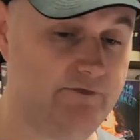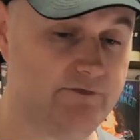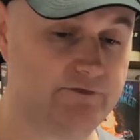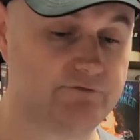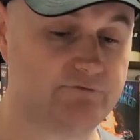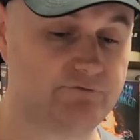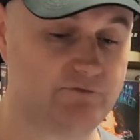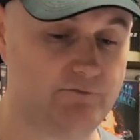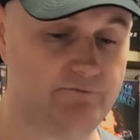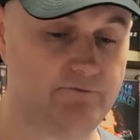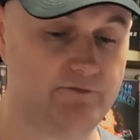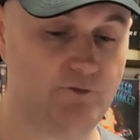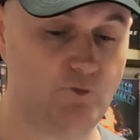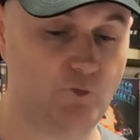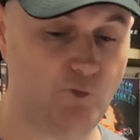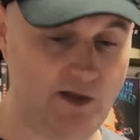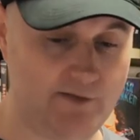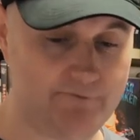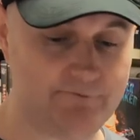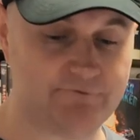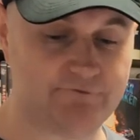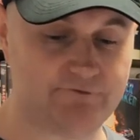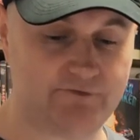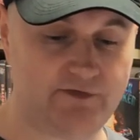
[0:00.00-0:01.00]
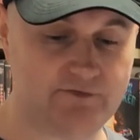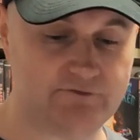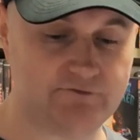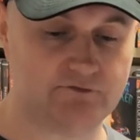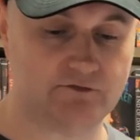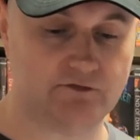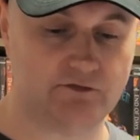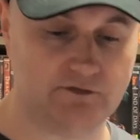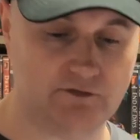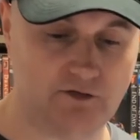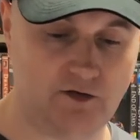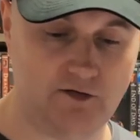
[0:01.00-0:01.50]
this from the
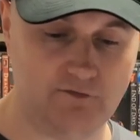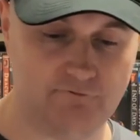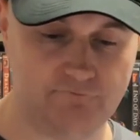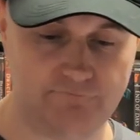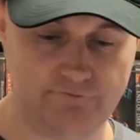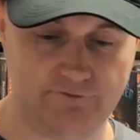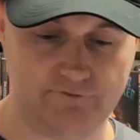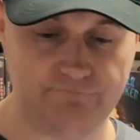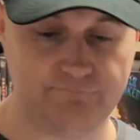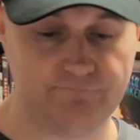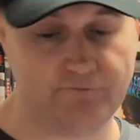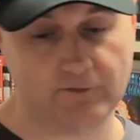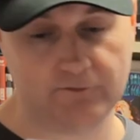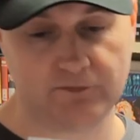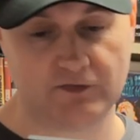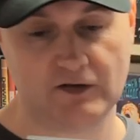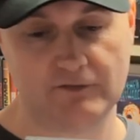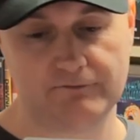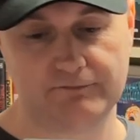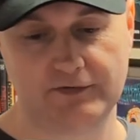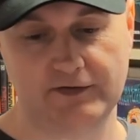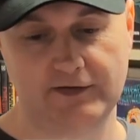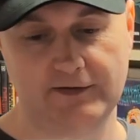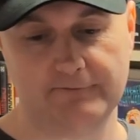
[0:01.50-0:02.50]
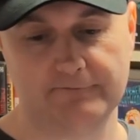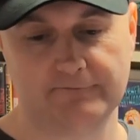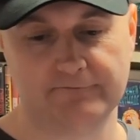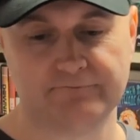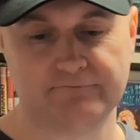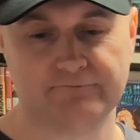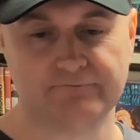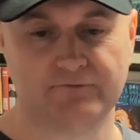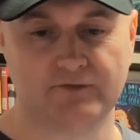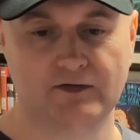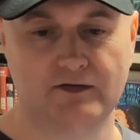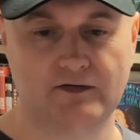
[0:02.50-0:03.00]
website of the film company.
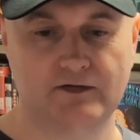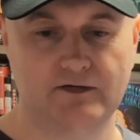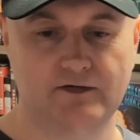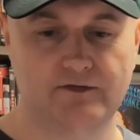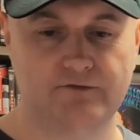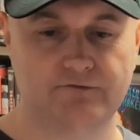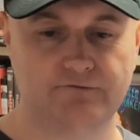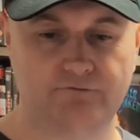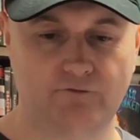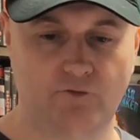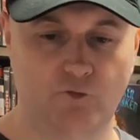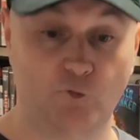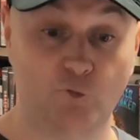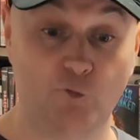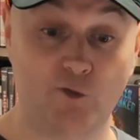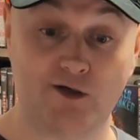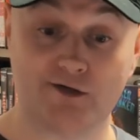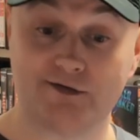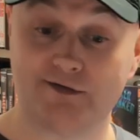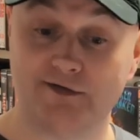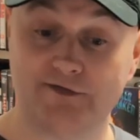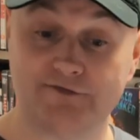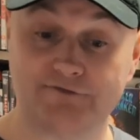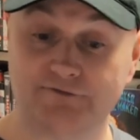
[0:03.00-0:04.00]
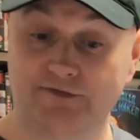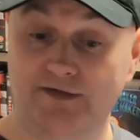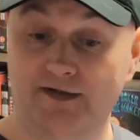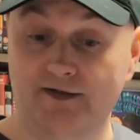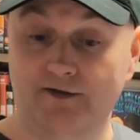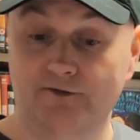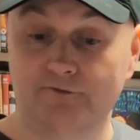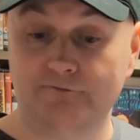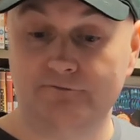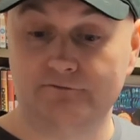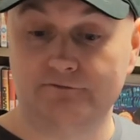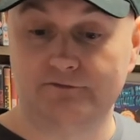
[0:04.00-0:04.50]
So where it is
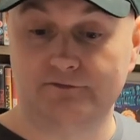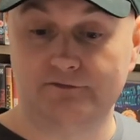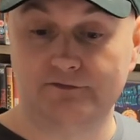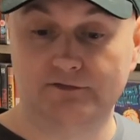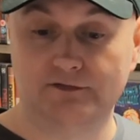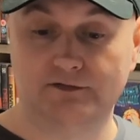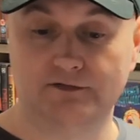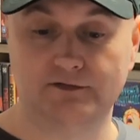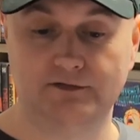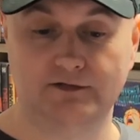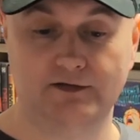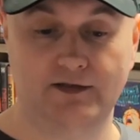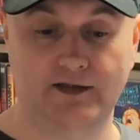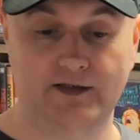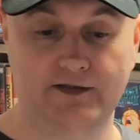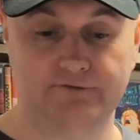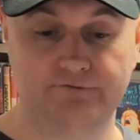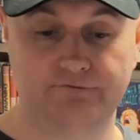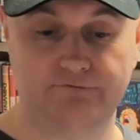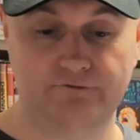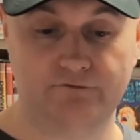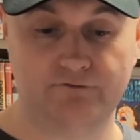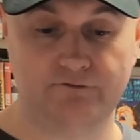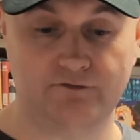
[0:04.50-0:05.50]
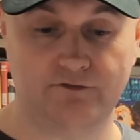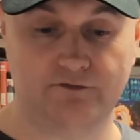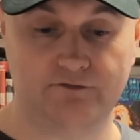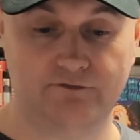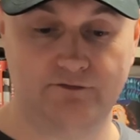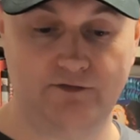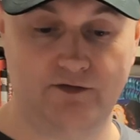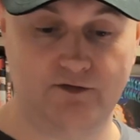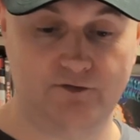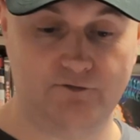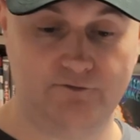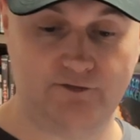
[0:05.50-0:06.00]
now, I do not
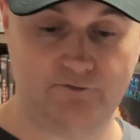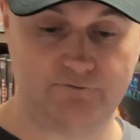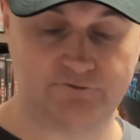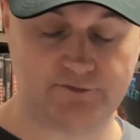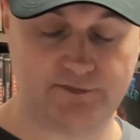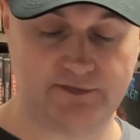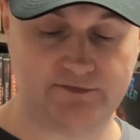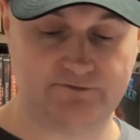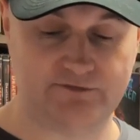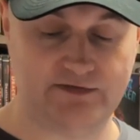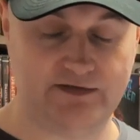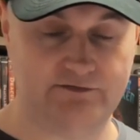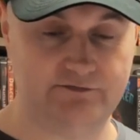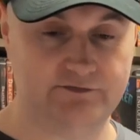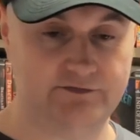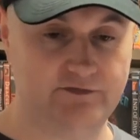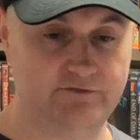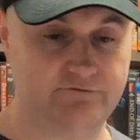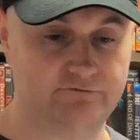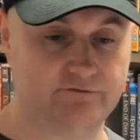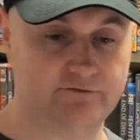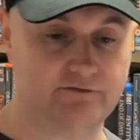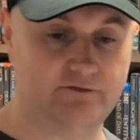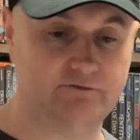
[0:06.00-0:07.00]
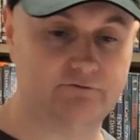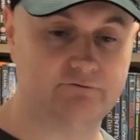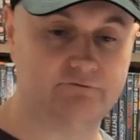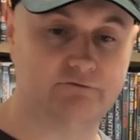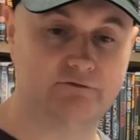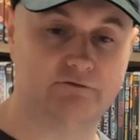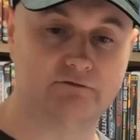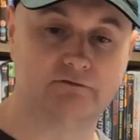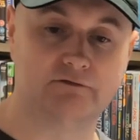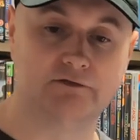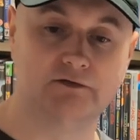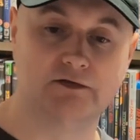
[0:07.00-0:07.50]
know, and that was about 10 years ago.
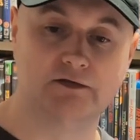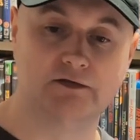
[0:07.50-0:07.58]
So